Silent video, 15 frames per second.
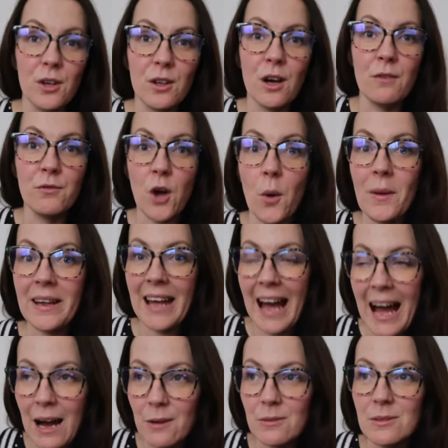of going
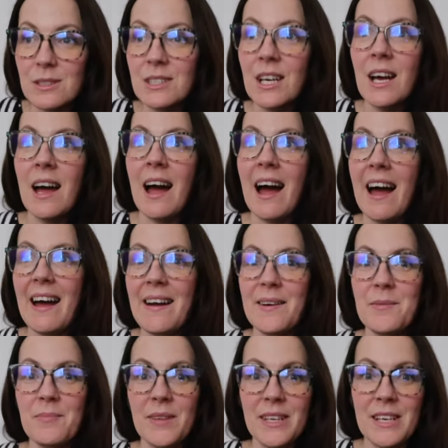out.
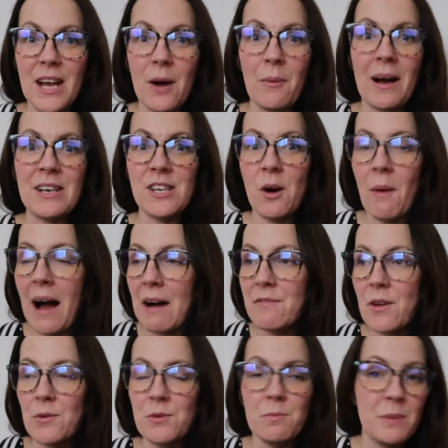You know, I don't have
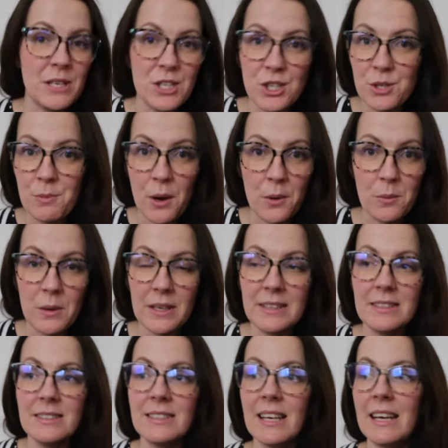those binge
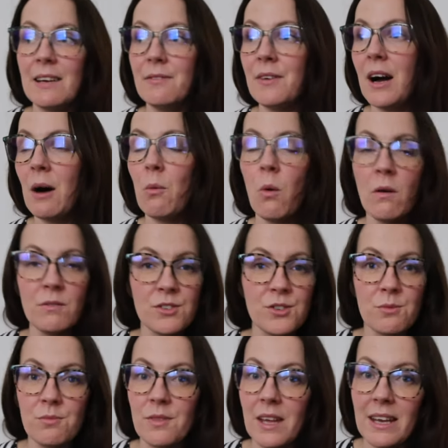moments. If I want
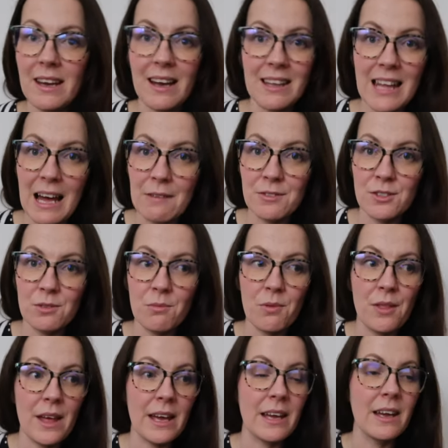something, I'll have
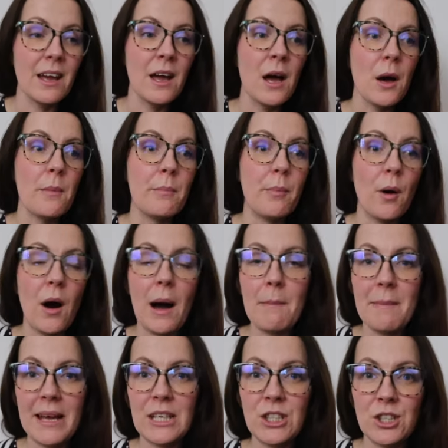something, but I
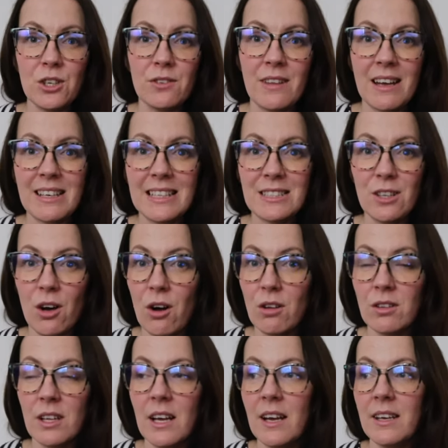make sure that it's
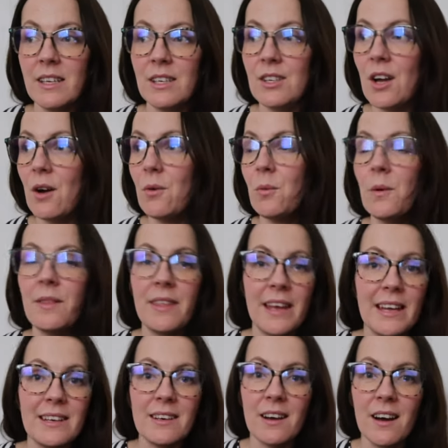all, you know,
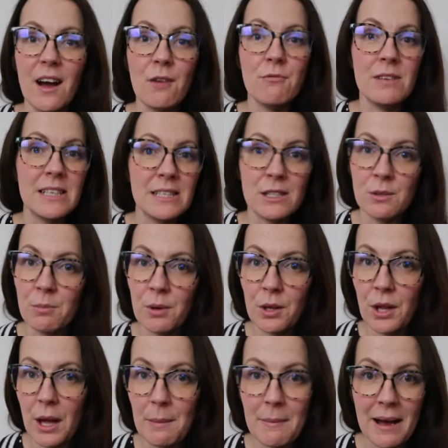within a
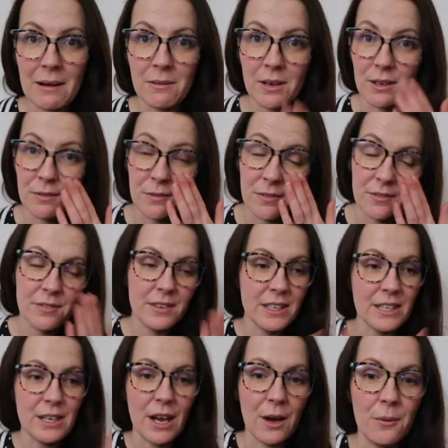reasonable amount of,
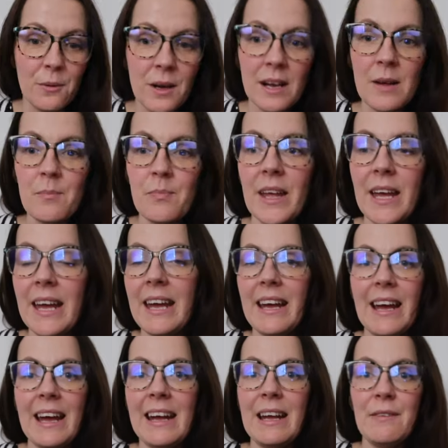you know,
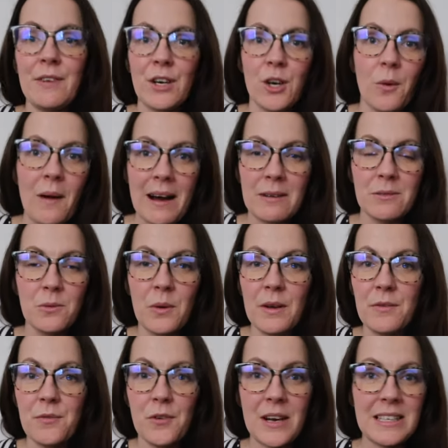if I go out
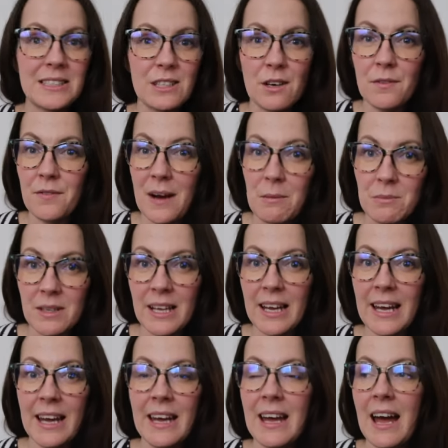with friends or
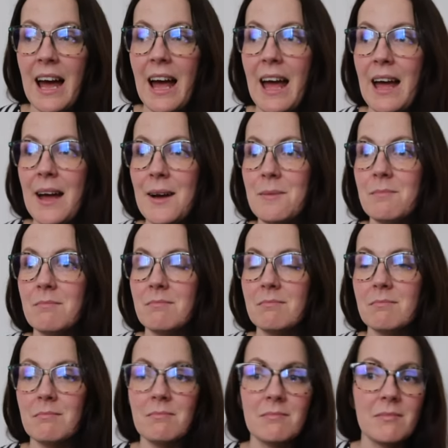family,
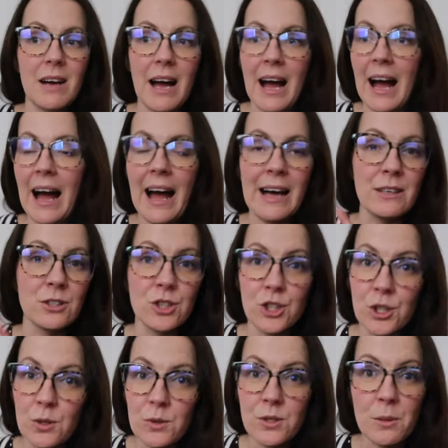I'll
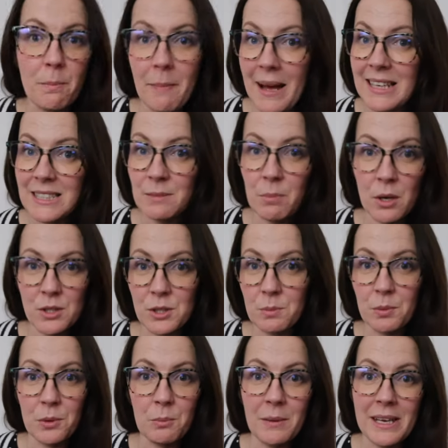choose the best
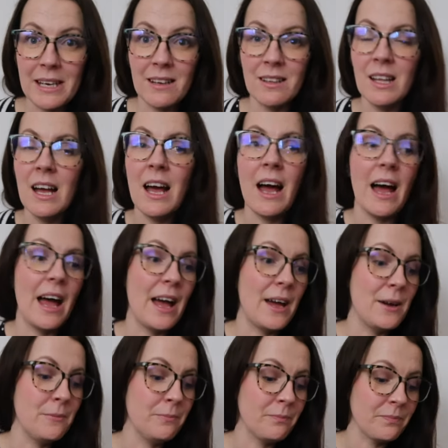possible meal.
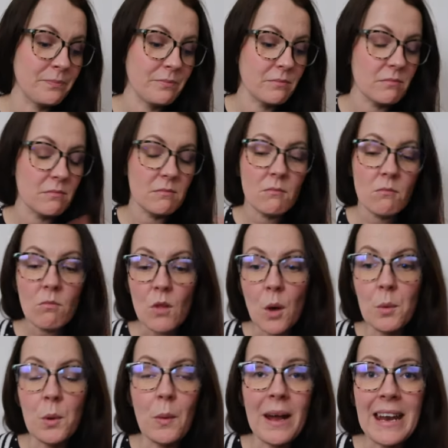We
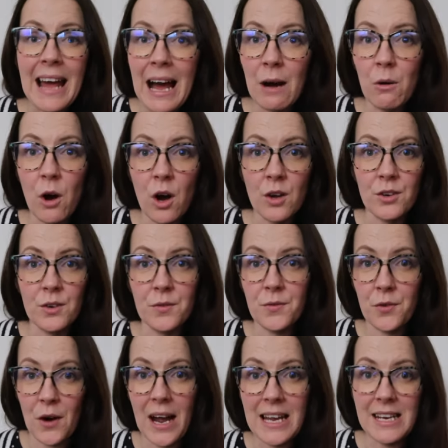went out on
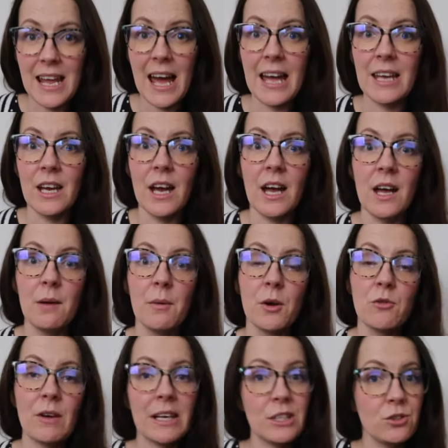Friday.
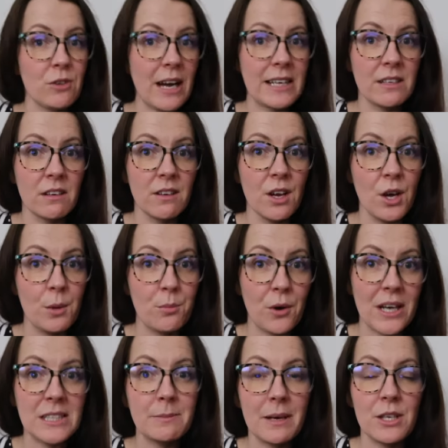Grace tried on her
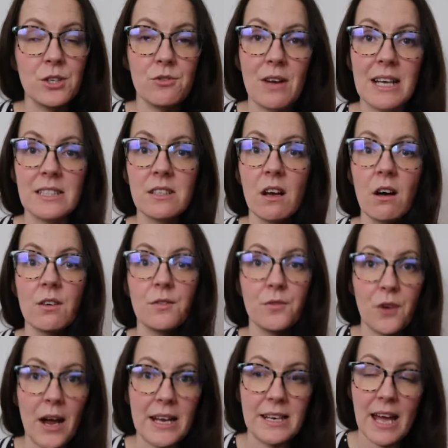bridesmaid's dress on
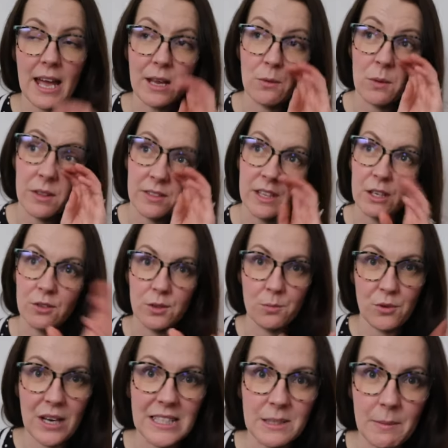Friday with the other
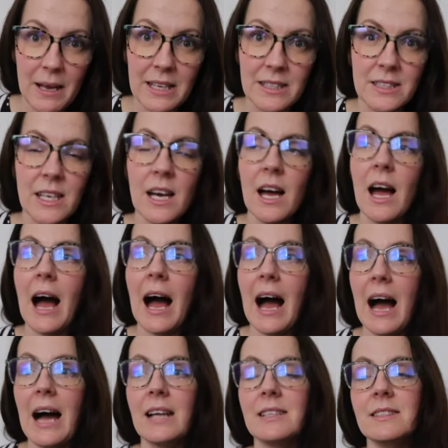bridesmaids,
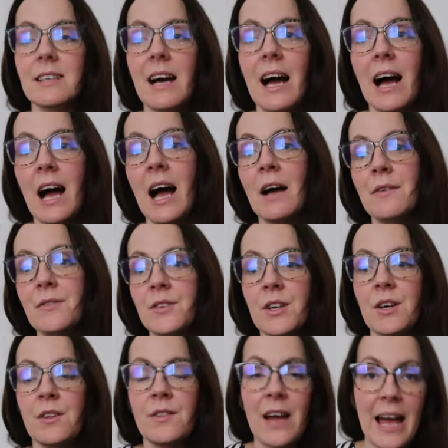and
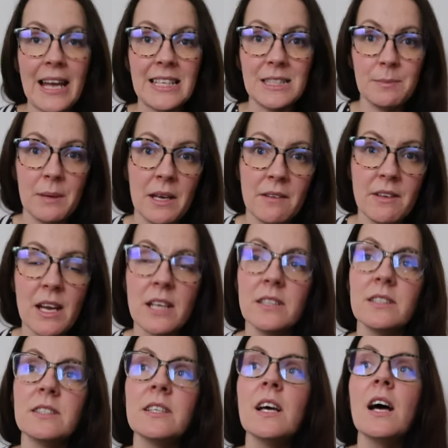after that
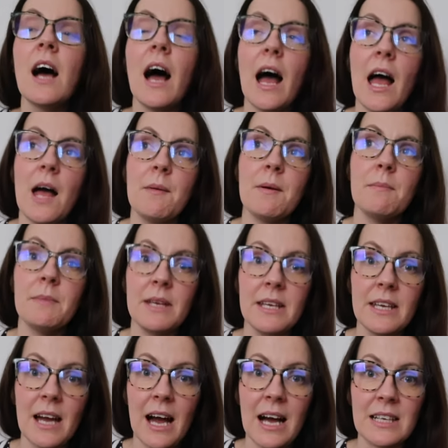experience,
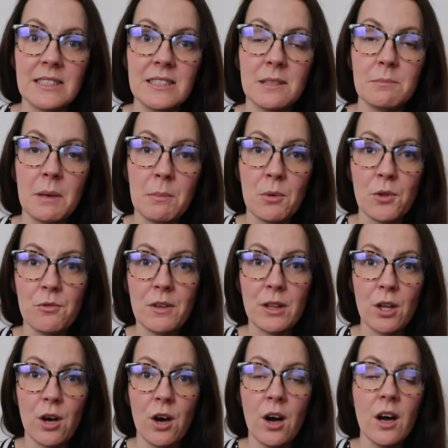me and my
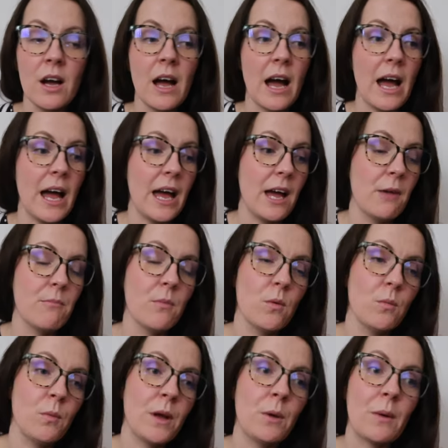mother-in-law,
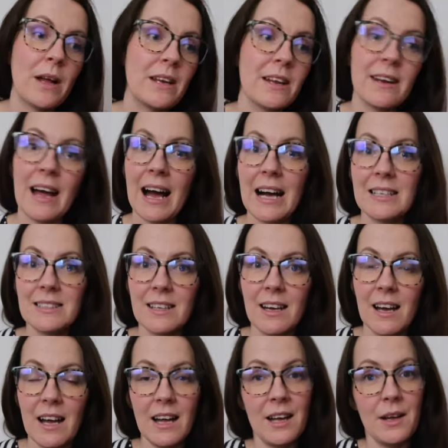we went and had
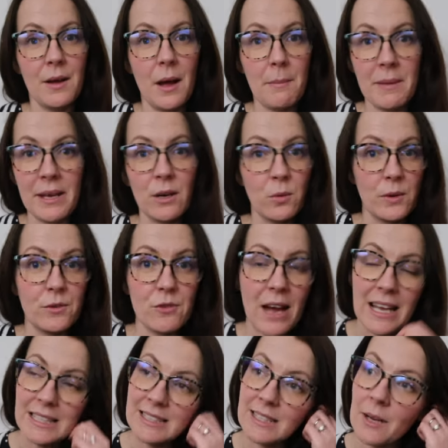a meal with
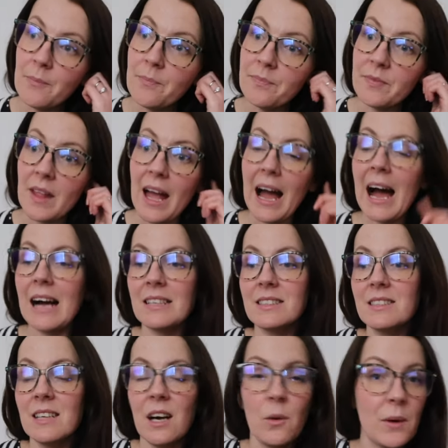Grace,
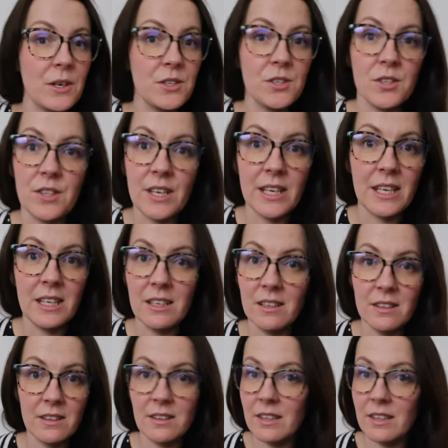and I went to the